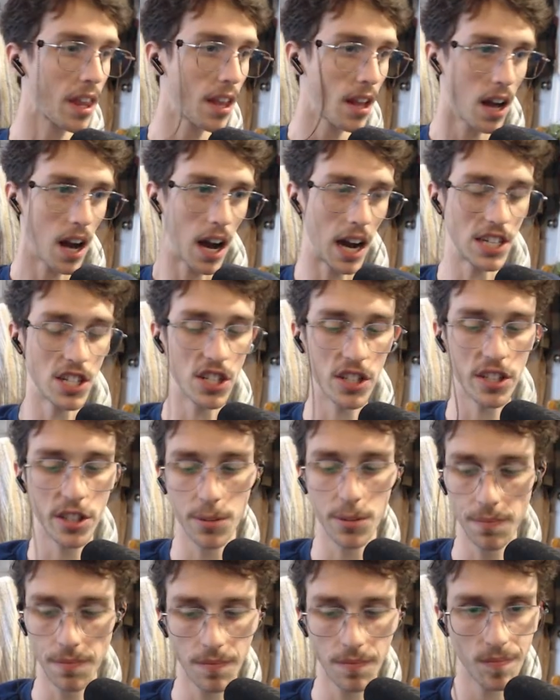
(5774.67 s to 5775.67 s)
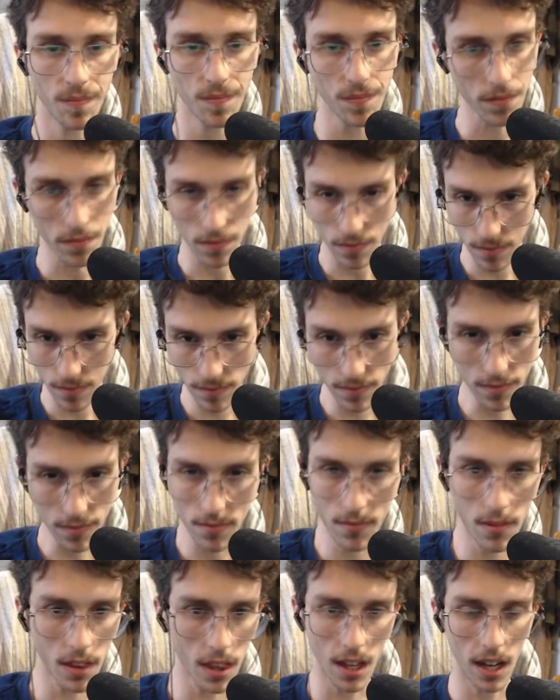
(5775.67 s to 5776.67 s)
I just
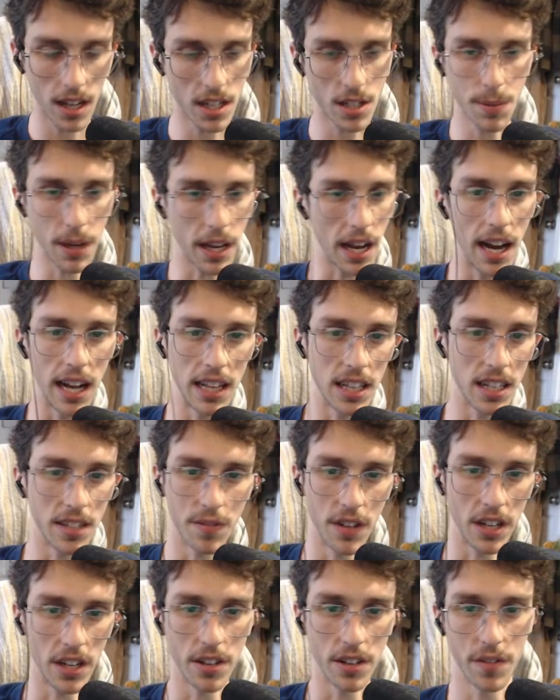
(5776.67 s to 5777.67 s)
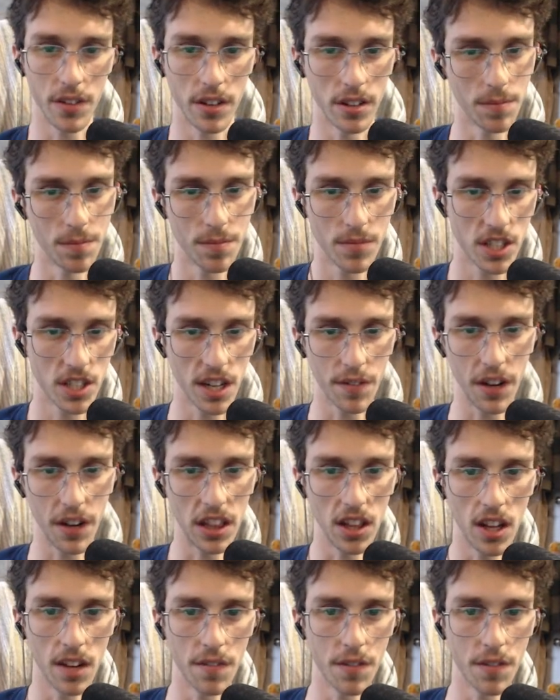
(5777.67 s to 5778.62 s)
make a highlight video of the stuff I love the